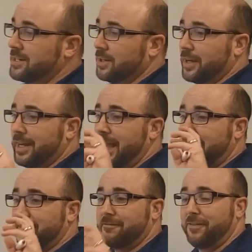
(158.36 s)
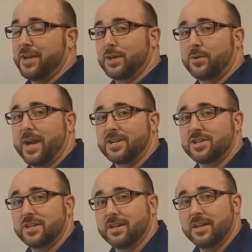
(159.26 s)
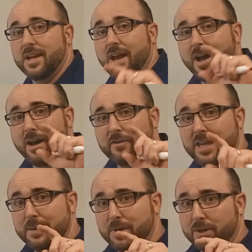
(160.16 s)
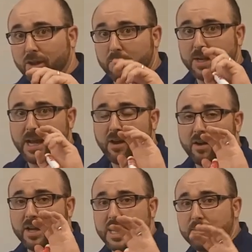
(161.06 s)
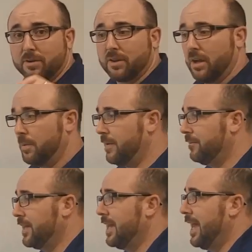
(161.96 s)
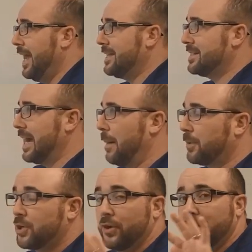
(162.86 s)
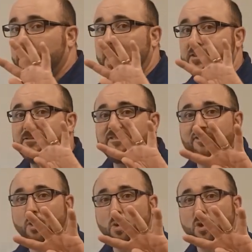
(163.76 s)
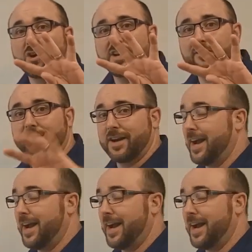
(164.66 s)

is looking at configuration of hemoglobin. Now, a hemoglobin has the opportunity to bind four different